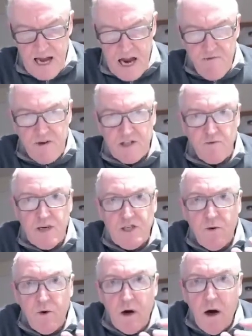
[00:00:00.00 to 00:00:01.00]
The areas which
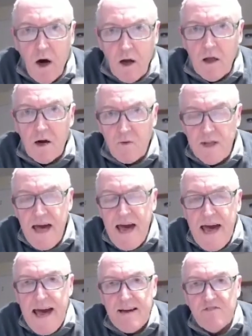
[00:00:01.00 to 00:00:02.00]
were hollow with
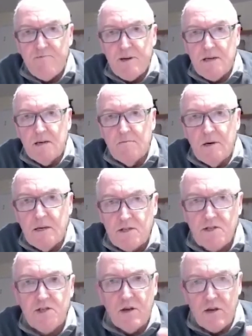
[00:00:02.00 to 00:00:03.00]
air have become
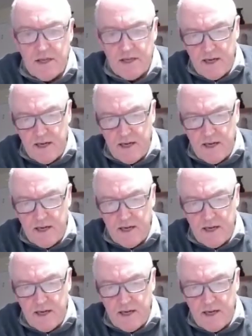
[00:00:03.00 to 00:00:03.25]
solid.